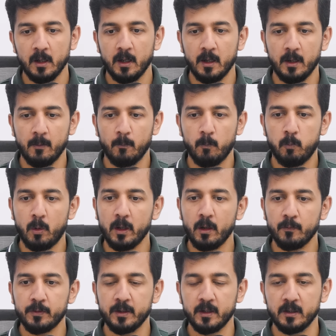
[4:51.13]
One
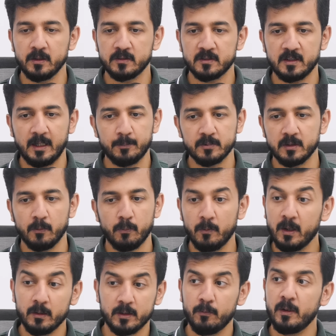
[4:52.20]
of the steps,
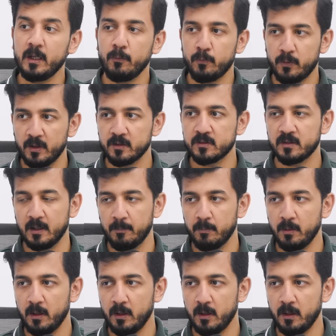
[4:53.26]
the very first step